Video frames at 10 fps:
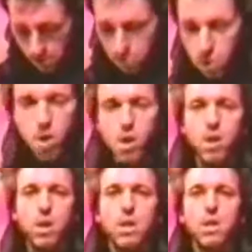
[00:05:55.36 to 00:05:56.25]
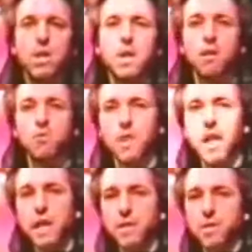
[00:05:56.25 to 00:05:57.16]
ball of
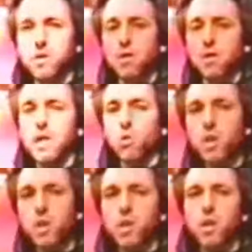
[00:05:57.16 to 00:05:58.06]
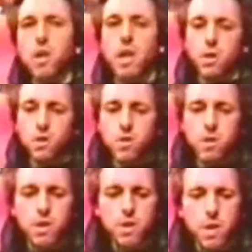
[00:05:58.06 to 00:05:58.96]
light that we call our
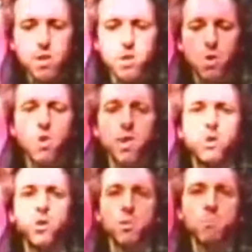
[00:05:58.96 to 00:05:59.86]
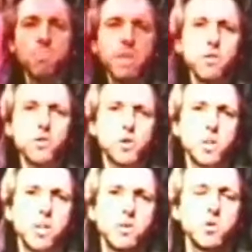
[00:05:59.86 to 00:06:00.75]
sun, is undergoing a tremendous
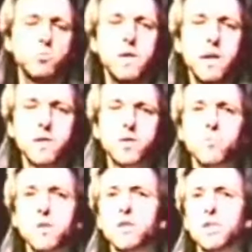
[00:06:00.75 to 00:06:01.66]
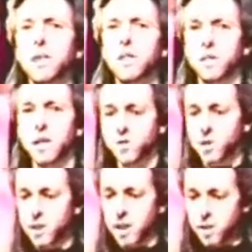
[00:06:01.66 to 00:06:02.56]
change that began in the mid to late
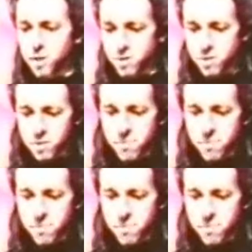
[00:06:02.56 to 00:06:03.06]
1980s.